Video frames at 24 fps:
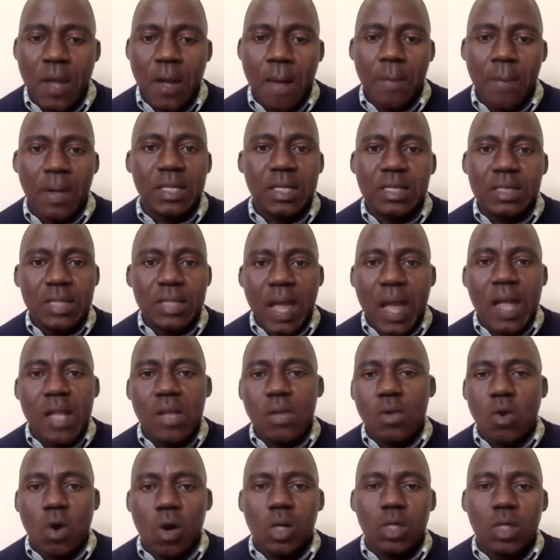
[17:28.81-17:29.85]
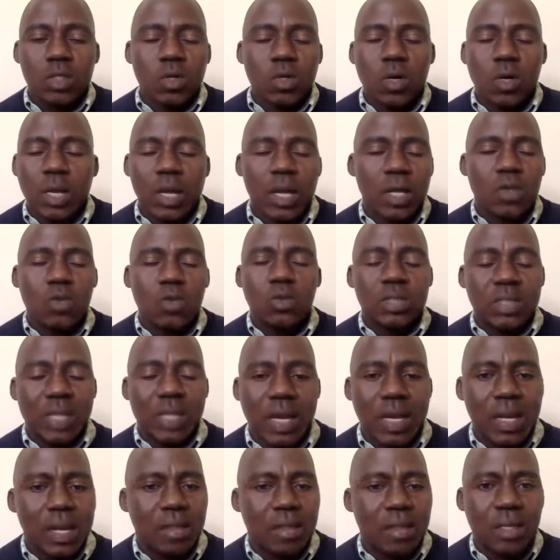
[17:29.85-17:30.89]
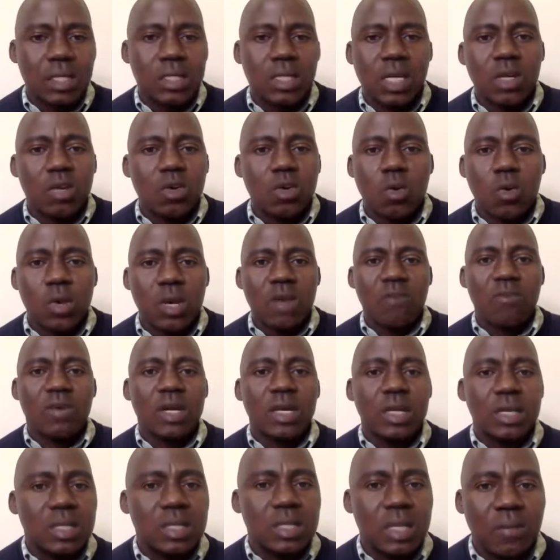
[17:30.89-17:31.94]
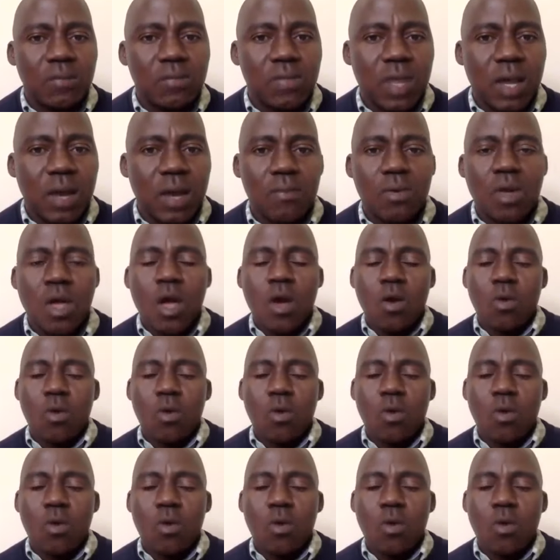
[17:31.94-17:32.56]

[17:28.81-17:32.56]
But the state goes on a U-turn and they say, no, we never kidnapped them.